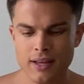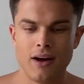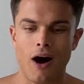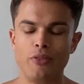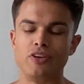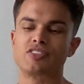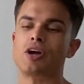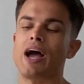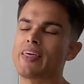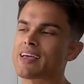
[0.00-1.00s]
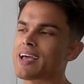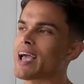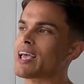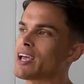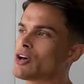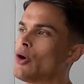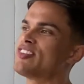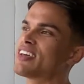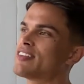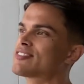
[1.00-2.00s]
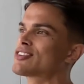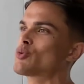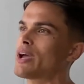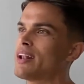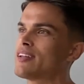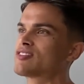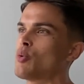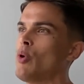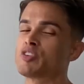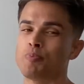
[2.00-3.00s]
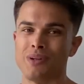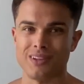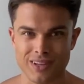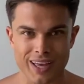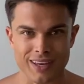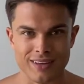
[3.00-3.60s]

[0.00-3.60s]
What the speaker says: it goes against the grain as to what's polite.